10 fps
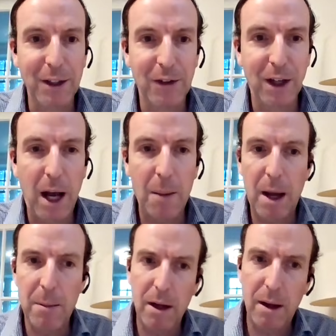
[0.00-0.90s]
You say, I'm,
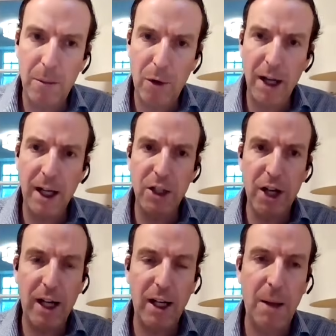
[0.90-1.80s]
I'm, a, I'm writing a
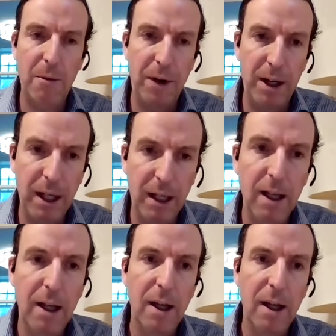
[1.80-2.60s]
check, I'm funding.